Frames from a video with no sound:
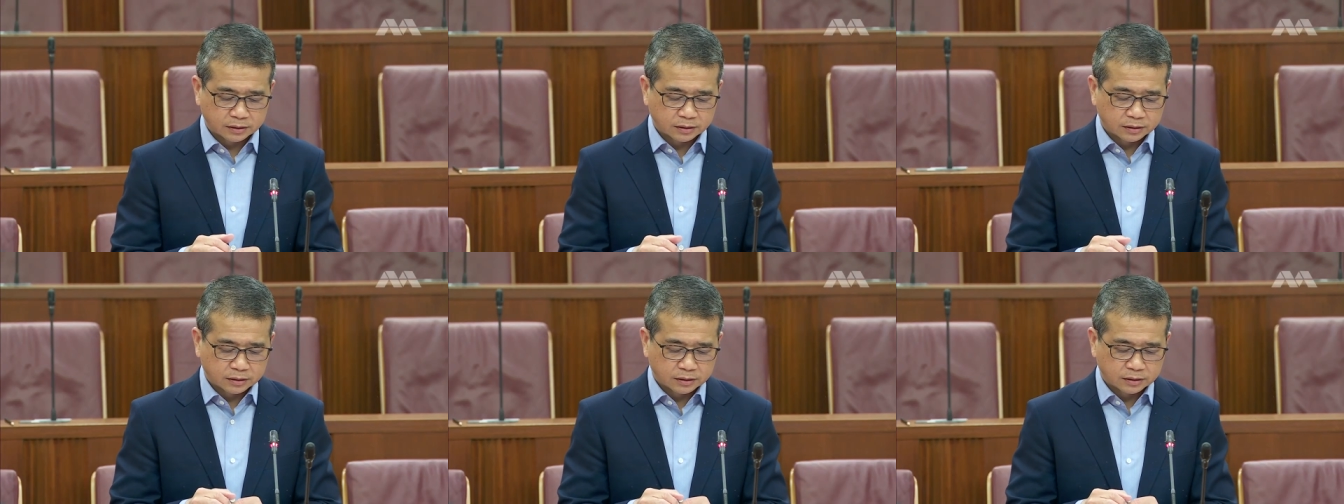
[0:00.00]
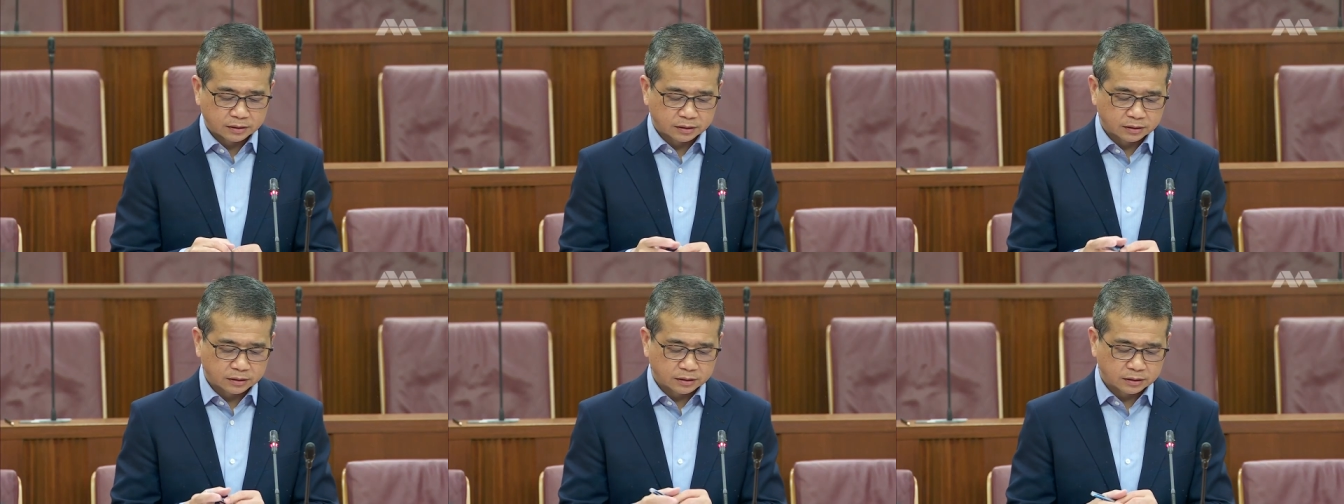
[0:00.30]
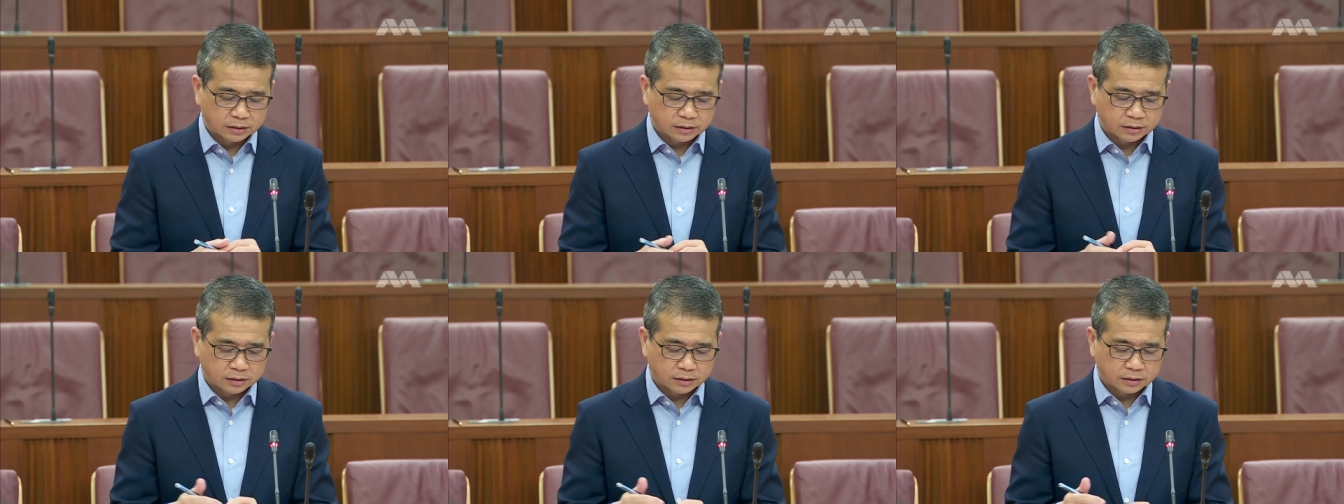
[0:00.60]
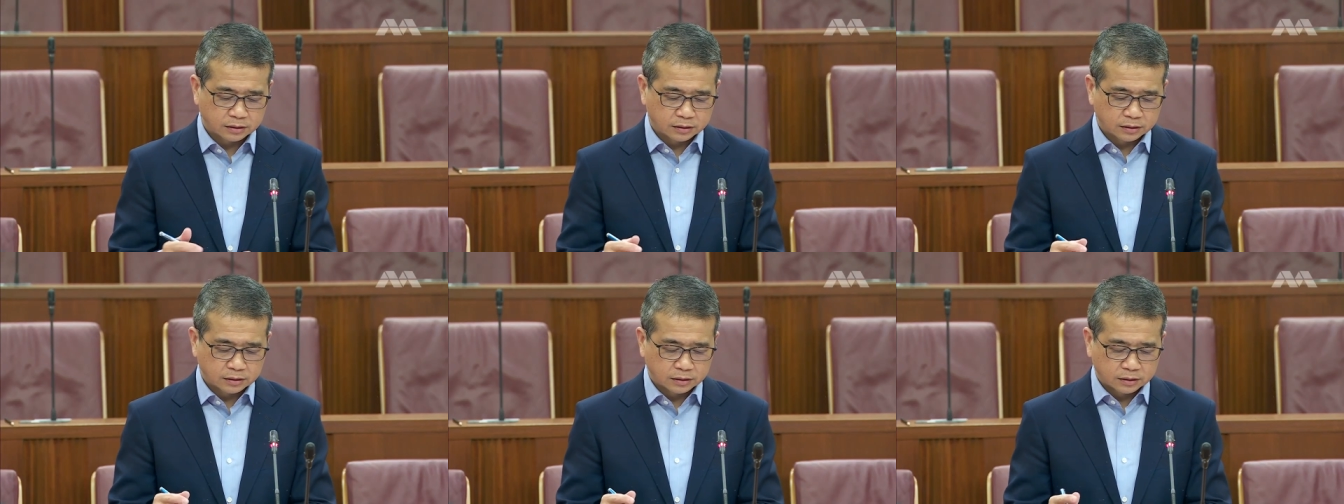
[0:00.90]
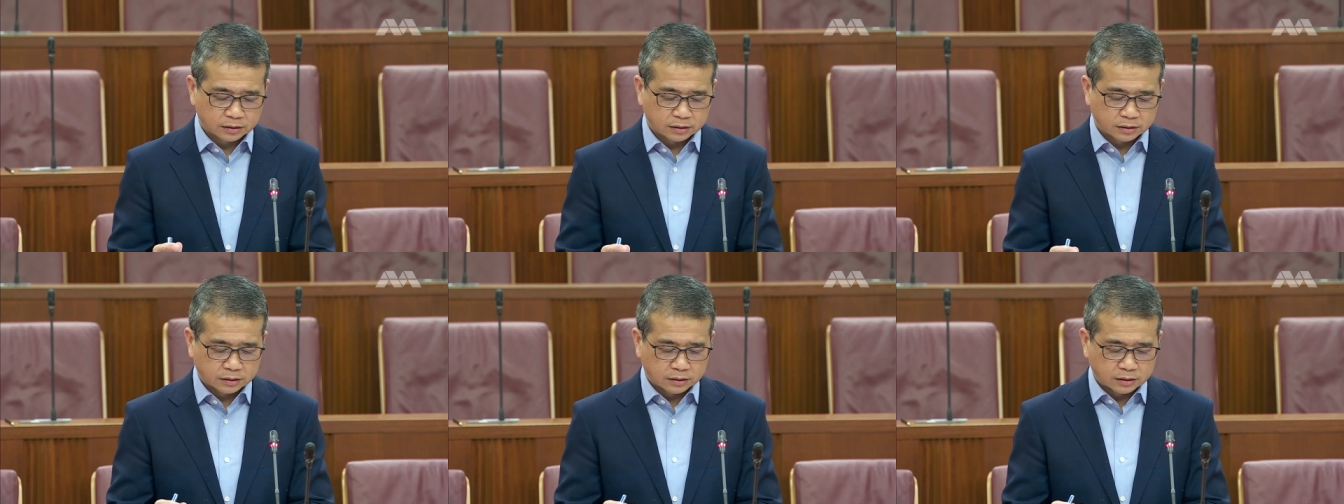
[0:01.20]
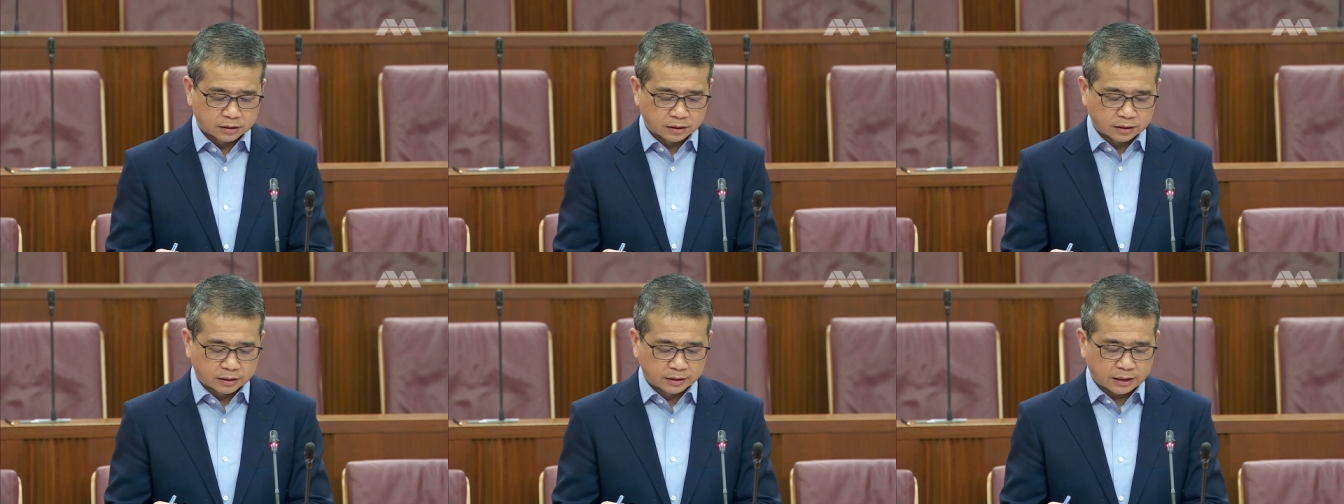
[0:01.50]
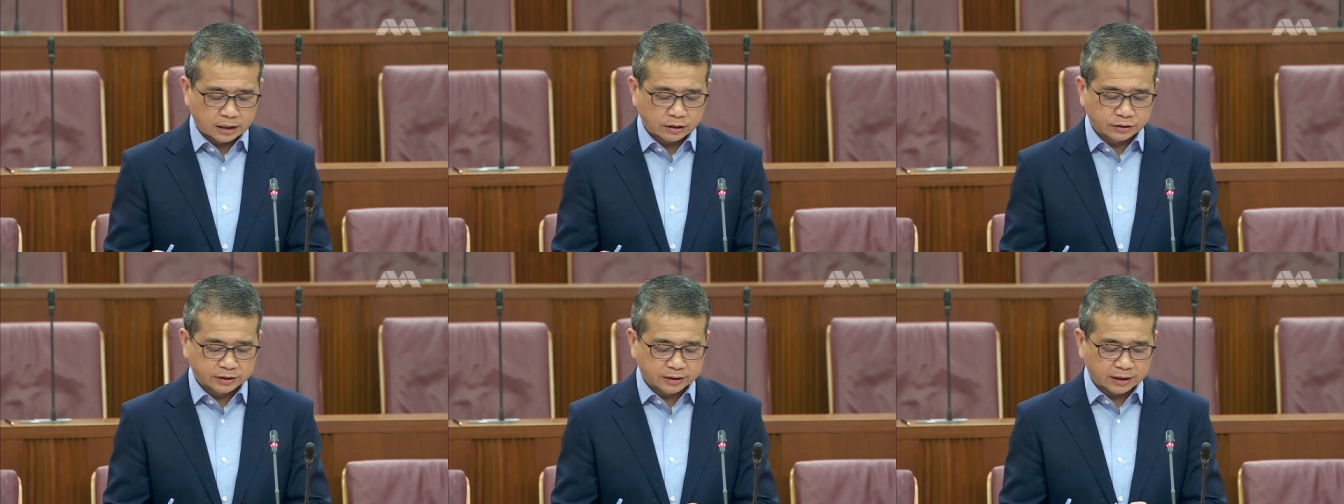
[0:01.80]
Third reading, what day?
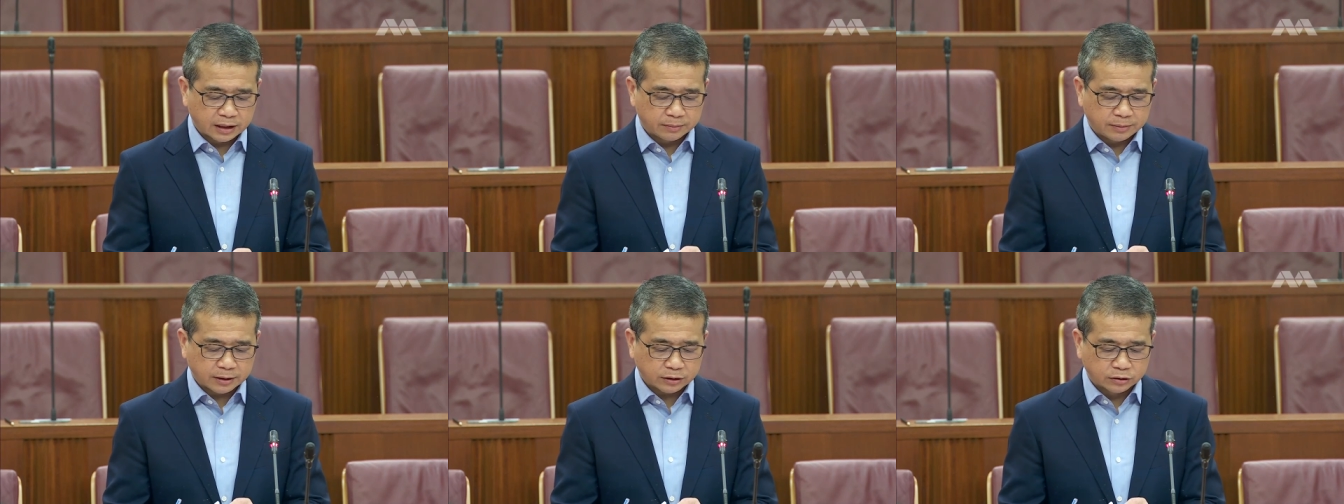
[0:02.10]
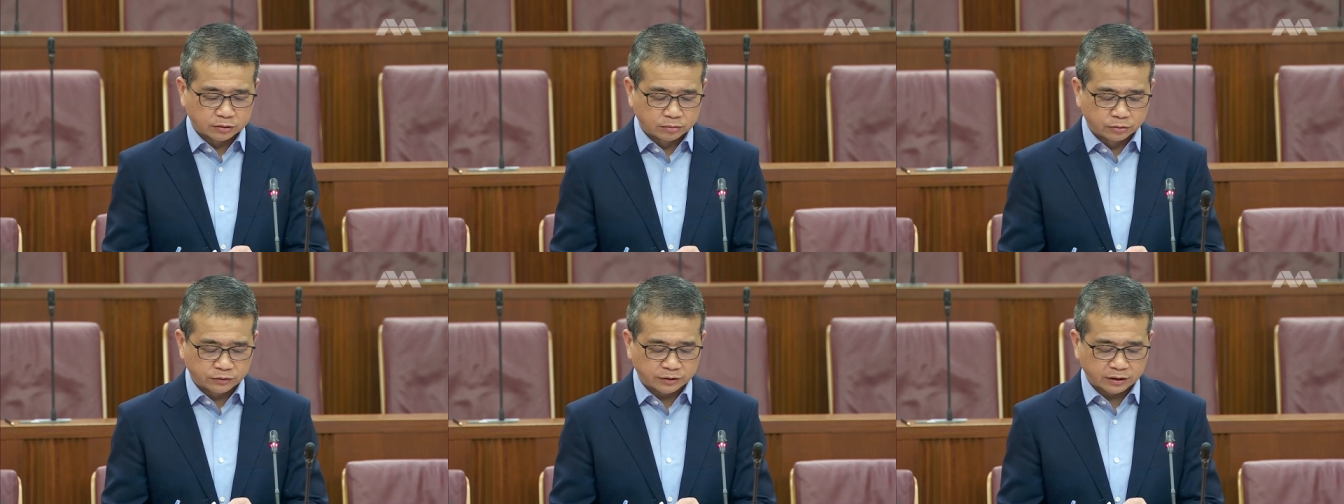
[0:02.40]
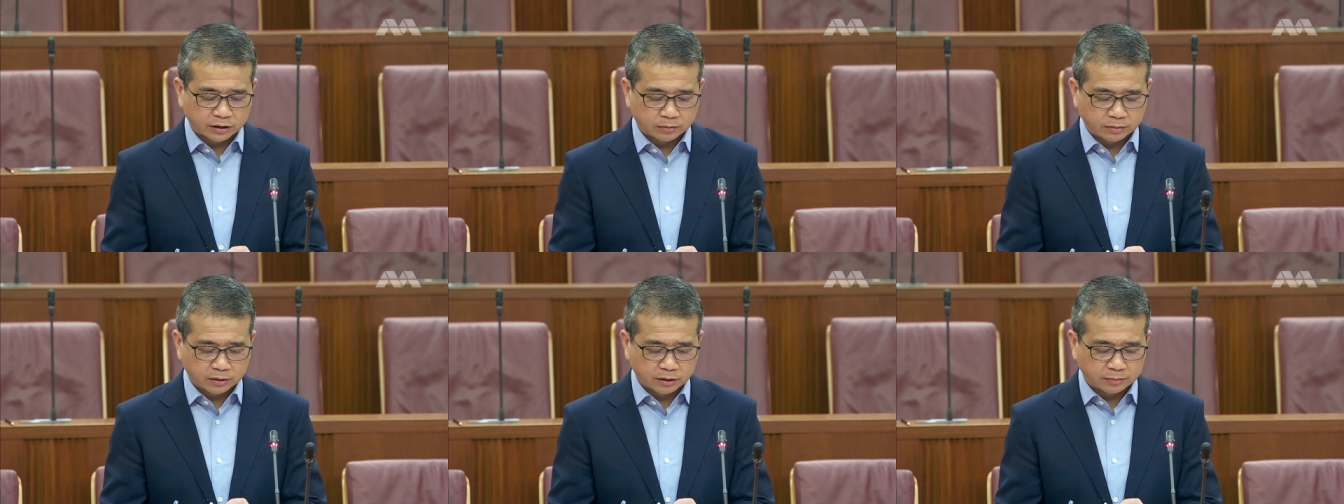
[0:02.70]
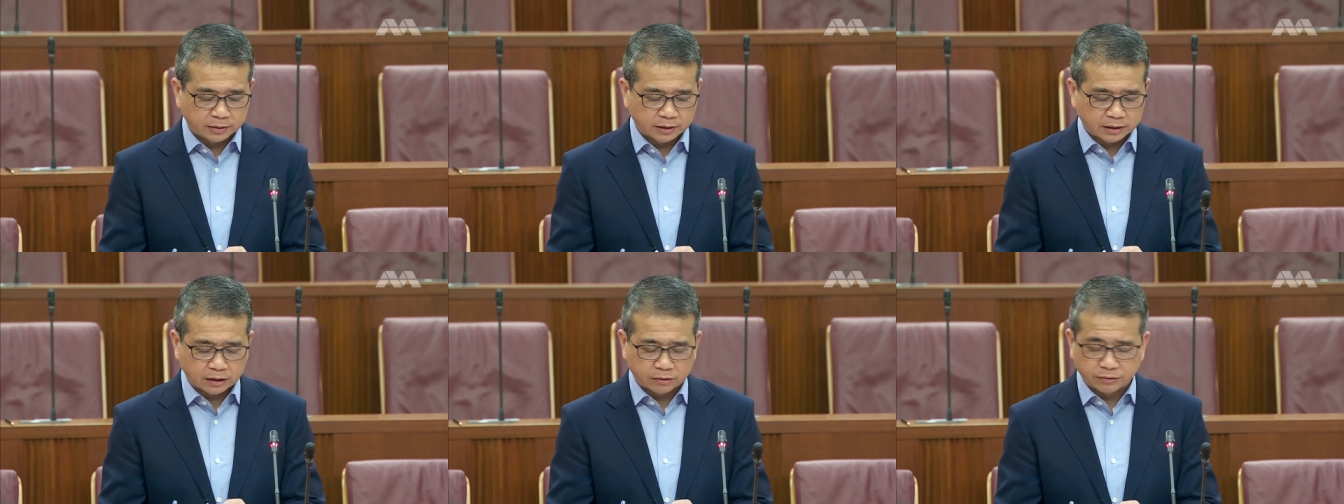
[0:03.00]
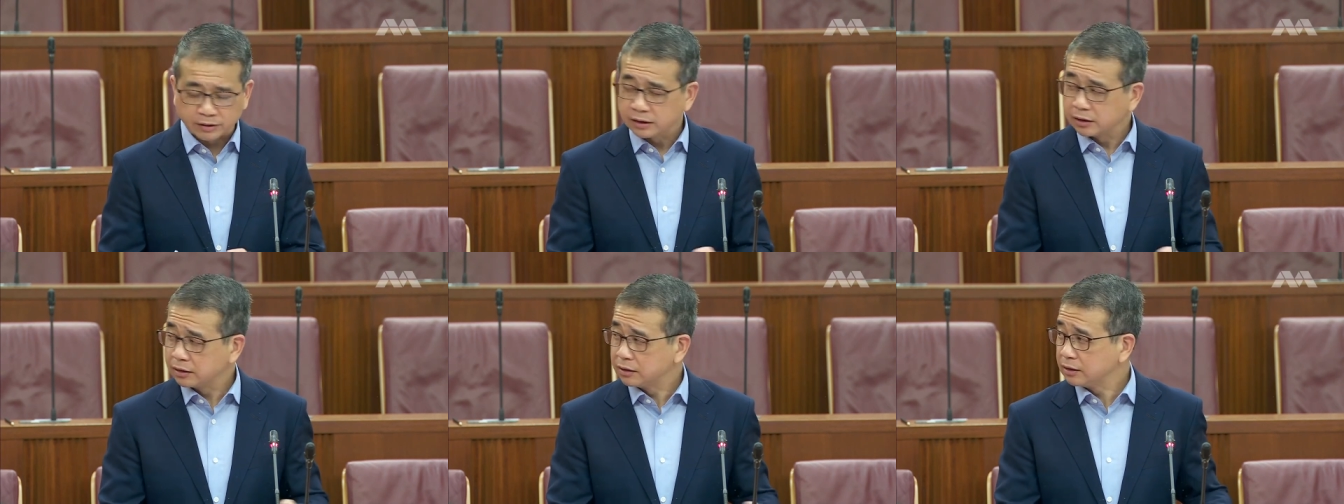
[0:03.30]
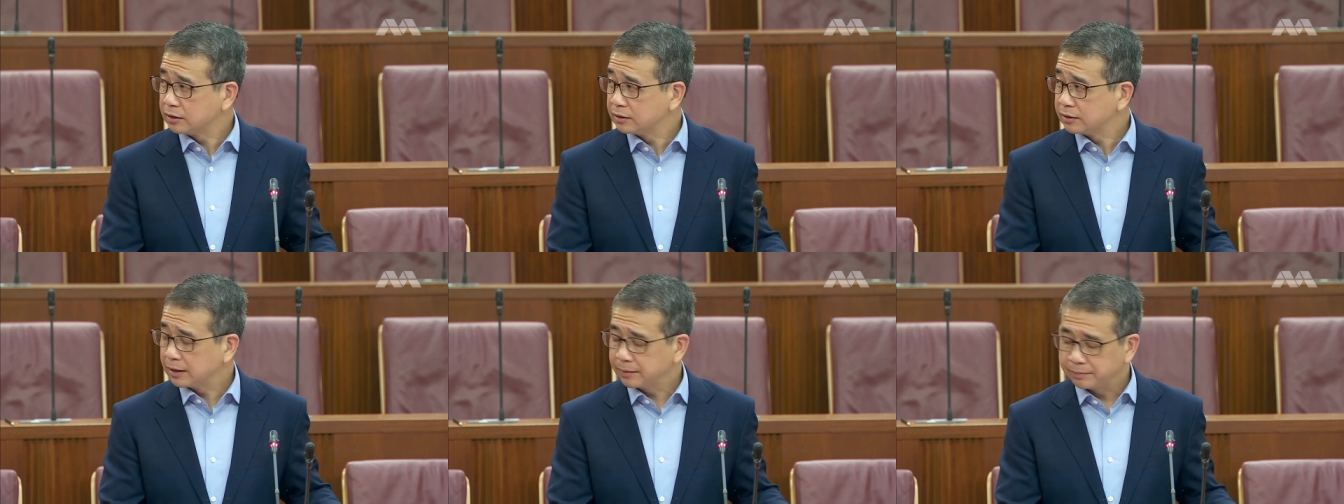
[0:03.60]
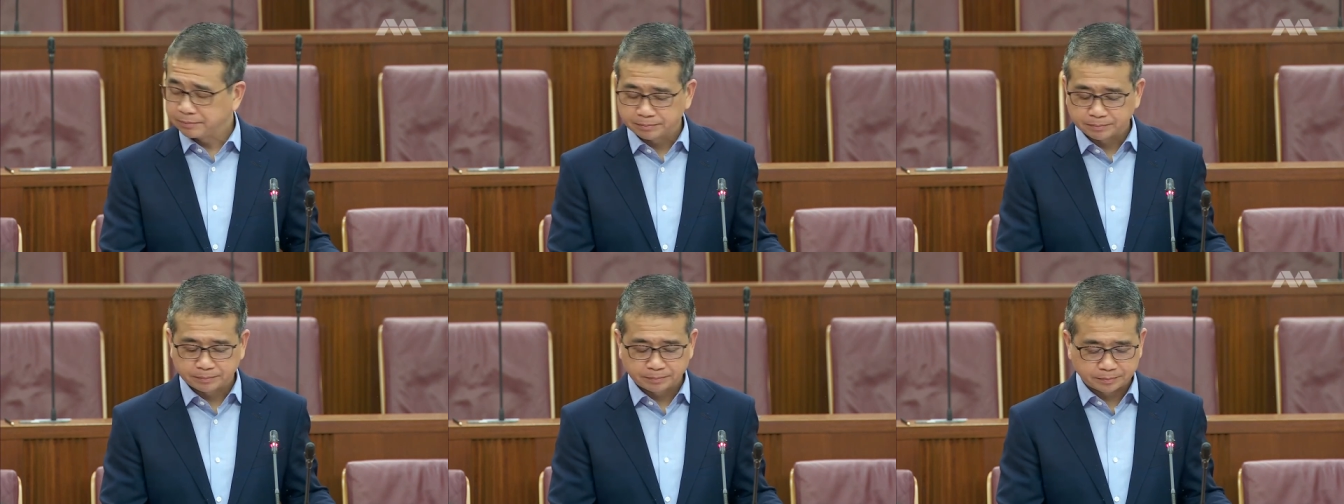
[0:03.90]
Now, sir, I beg to move that the bill be now read a third
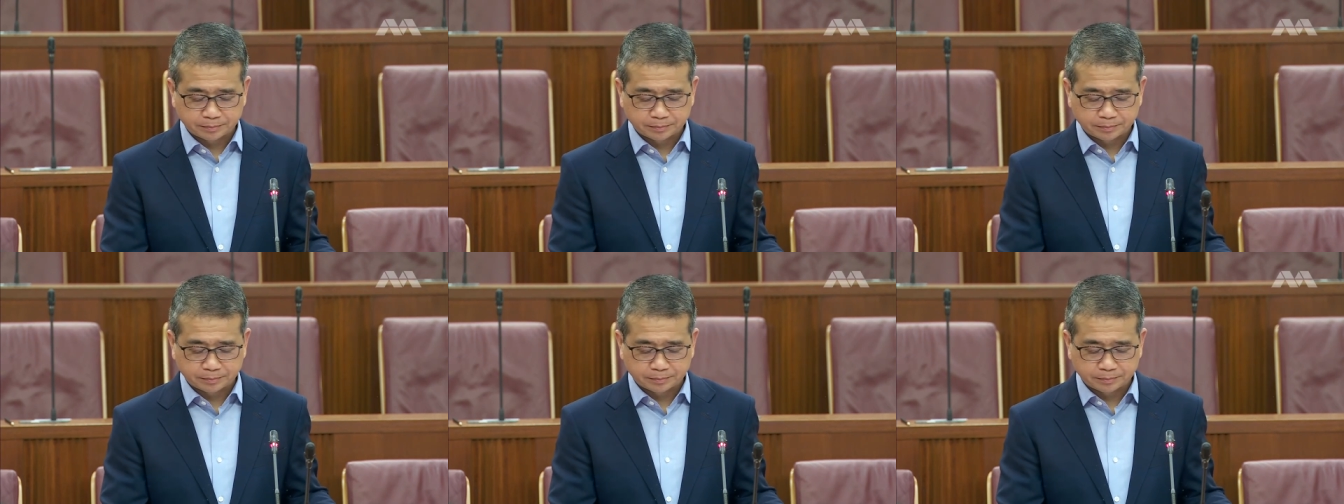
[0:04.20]
time.